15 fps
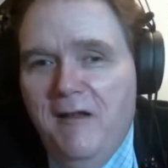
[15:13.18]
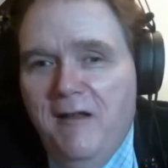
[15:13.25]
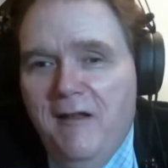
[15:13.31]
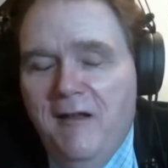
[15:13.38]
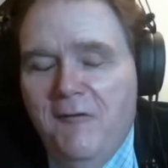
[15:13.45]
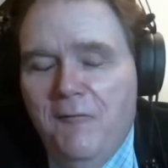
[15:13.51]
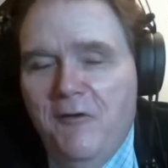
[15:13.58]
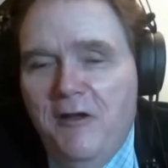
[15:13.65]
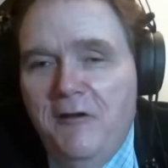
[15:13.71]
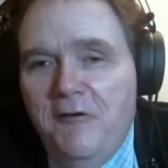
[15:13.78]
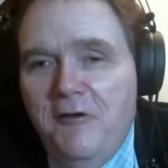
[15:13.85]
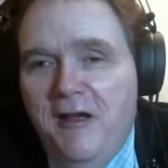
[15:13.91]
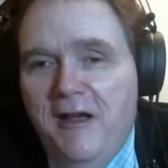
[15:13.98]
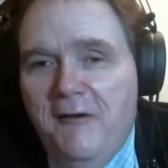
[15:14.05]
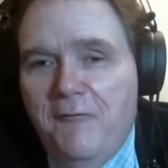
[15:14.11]
then you
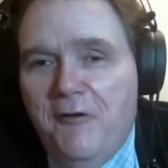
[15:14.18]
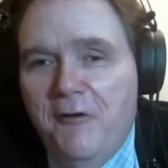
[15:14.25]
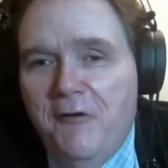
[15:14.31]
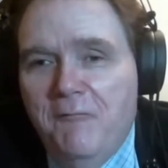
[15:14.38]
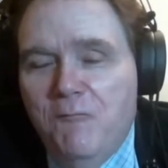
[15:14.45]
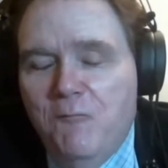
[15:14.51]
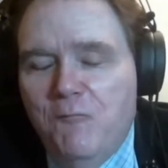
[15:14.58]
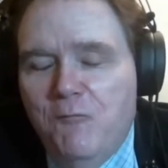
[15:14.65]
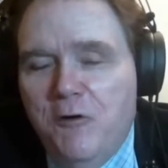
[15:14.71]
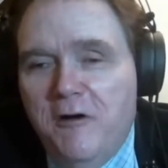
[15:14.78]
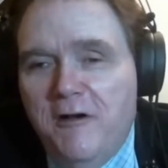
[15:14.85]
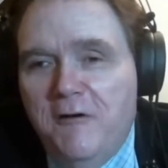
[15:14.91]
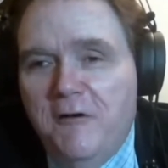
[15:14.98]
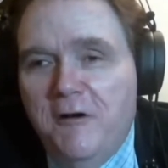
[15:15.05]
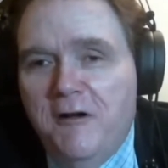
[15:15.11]
have to really
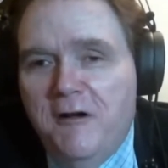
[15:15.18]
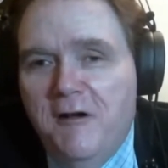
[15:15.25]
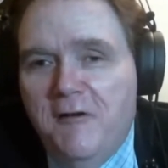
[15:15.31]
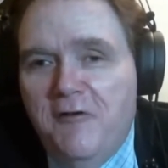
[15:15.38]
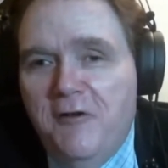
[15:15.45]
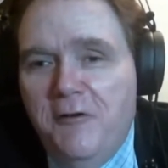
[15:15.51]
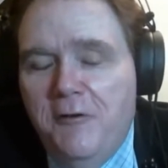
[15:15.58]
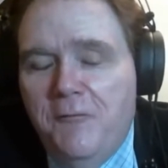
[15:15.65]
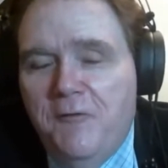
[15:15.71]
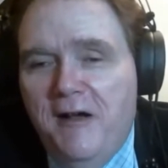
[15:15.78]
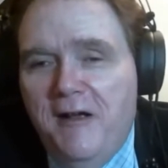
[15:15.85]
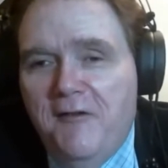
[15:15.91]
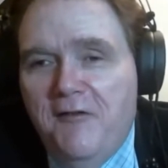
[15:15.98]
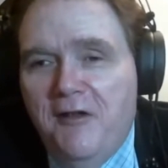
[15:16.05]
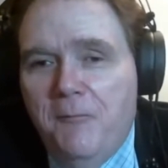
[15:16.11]
look until you
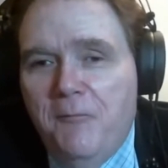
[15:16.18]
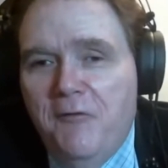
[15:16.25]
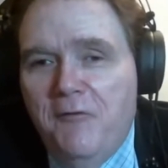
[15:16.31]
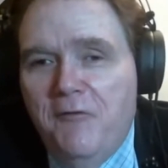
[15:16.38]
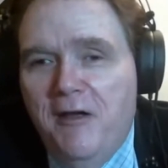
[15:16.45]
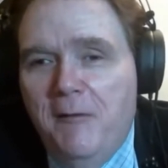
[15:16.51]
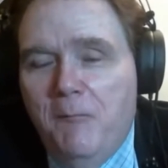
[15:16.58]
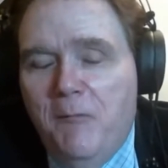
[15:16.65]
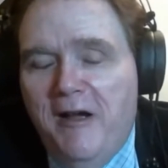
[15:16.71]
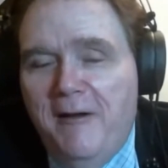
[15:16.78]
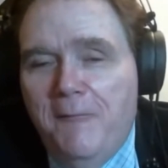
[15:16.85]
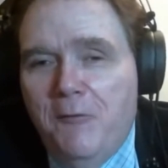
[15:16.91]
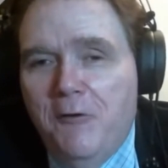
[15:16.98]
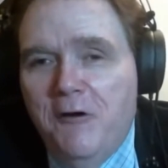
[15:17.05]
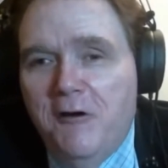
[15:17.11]
find something that might
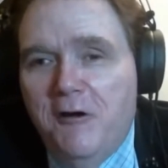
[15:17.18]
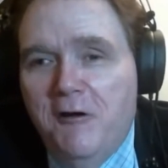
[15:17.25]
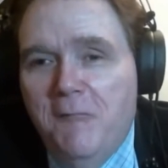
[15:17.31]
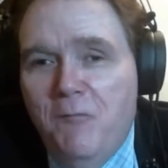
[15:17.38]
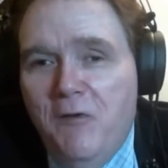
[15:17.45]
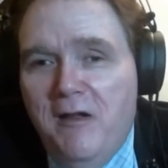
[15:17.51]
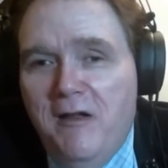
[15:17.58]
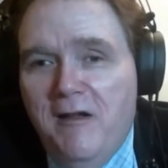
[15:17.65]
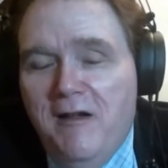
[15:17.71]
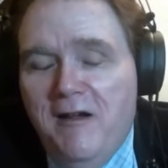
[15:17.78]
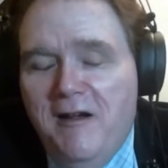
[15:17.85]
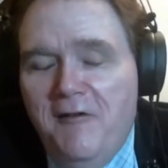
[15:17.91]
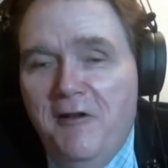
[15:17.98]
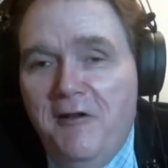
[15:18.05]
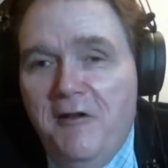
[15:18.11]
work.
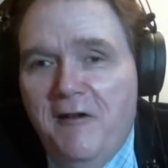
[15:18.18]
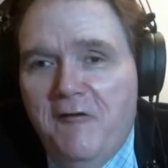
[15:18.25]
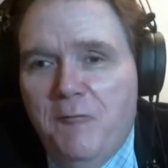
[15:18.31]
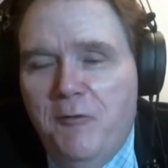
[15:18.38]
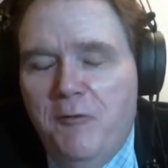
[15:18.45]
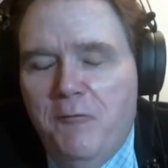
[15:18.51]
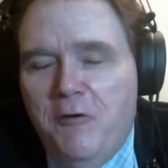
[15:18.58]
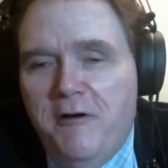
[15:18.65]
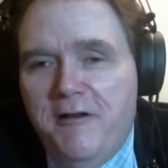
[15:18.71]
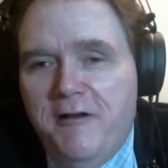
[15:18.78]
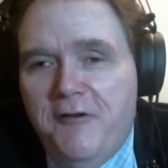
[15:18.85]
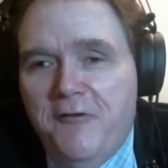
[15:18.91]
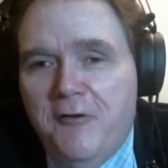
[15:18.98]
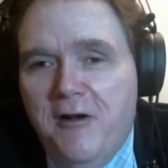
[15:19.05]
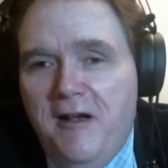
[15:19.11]
And then you have to be willing to
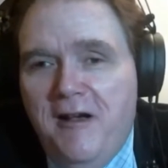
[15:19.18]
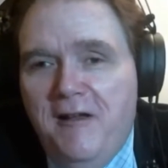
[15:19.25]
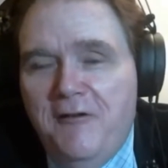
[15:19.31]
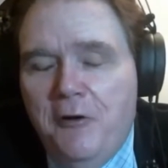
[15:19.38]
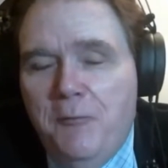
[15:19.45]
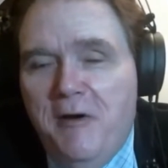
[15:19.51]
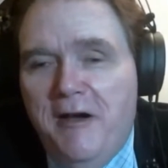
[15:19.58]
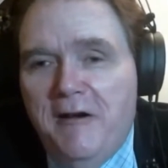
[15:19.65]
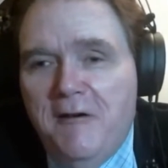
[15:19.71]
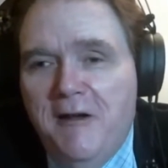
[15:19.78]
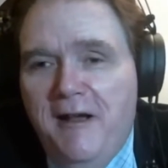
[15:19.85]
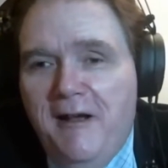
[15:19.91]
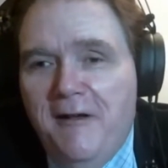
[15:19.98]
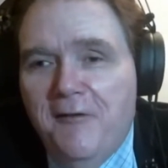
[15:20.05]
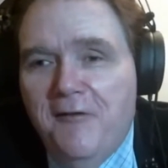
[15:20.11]
try it, no matter
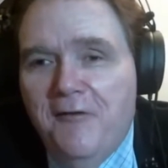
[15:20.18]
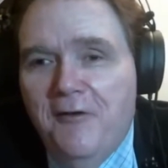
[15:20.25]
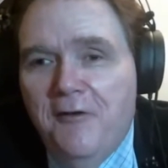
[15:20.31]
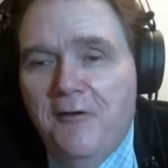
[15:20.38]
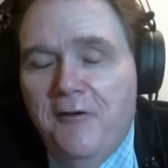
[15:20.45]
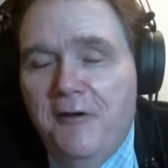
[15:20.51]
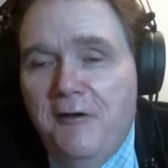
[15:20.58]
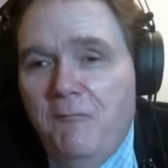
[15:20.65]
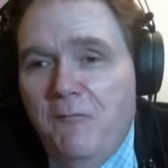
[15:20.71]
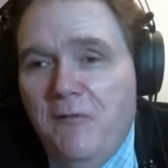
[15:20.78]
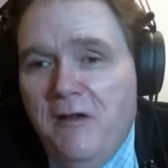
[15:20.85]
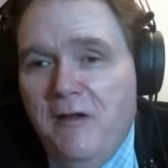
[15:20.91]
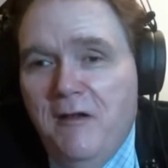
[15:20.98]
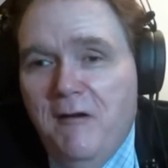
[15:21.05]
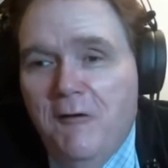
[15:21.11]
how silly
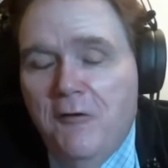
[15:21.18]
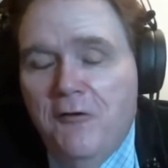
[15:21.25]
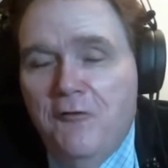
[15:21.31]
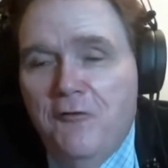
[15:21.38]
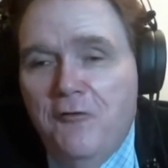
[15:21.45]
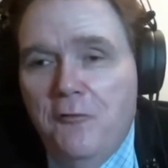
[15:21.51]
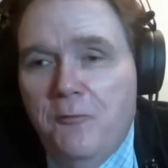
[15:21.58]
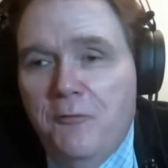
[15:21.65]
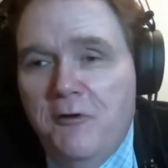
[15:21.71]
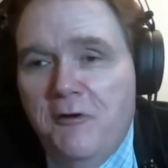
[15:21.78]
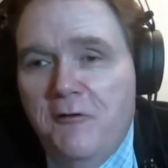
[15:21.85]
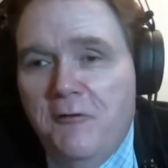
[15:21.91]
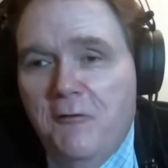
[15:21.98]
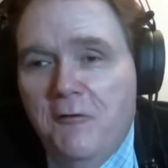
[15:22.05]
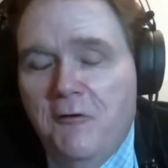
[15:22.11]
or
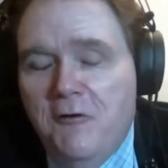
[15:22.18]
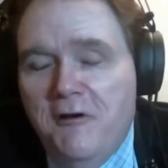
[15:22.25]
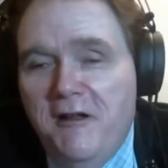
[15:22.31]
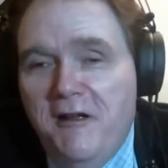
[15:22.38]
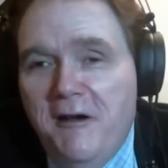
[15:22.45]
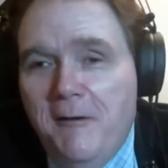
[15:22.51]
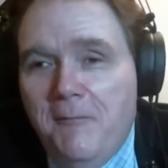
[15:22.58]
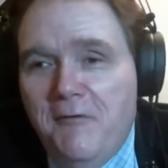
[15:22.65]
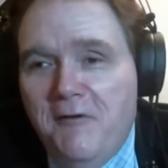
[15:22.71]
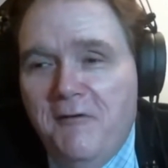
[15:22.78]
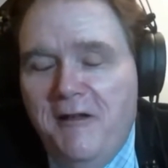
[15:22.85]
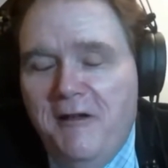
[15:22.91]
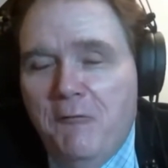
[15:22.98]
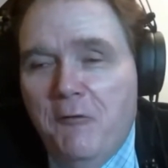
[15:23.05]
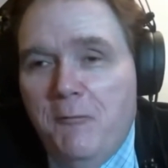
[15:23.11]
stupid or inept
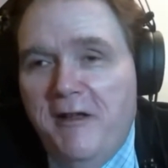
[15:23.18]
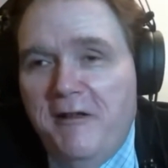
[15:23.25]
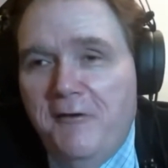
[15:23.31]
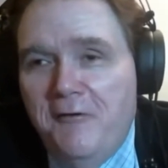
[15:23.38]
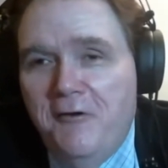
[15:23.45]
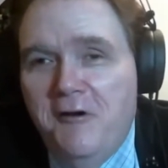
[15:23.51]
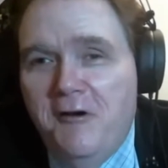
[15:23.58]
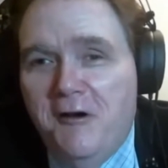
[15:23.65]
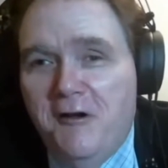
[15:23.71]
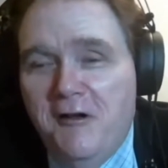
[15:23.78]
it will make you look.